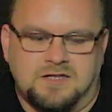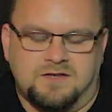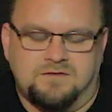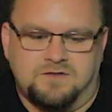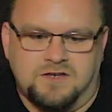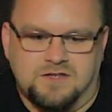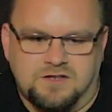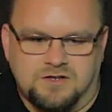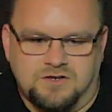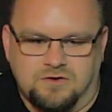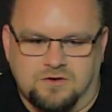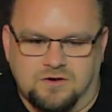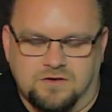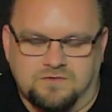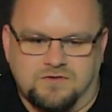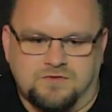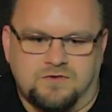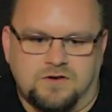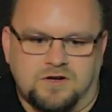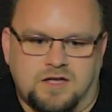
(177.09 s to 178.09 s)
Lived in the
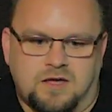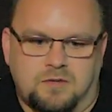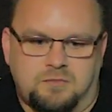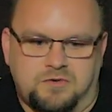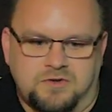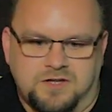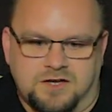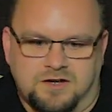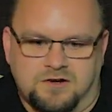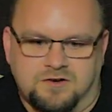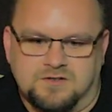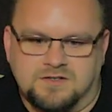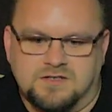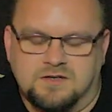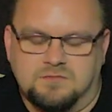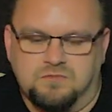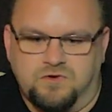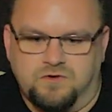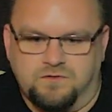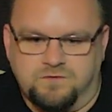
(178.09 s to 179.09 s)
dorms for a couple years,
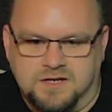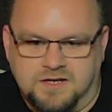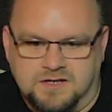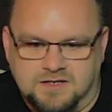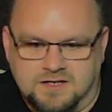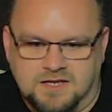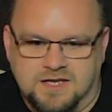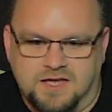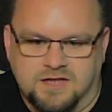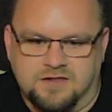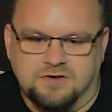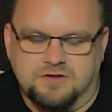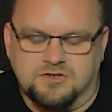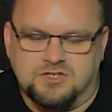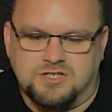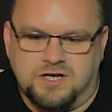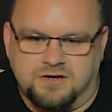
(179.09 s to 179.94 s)
then moved in together,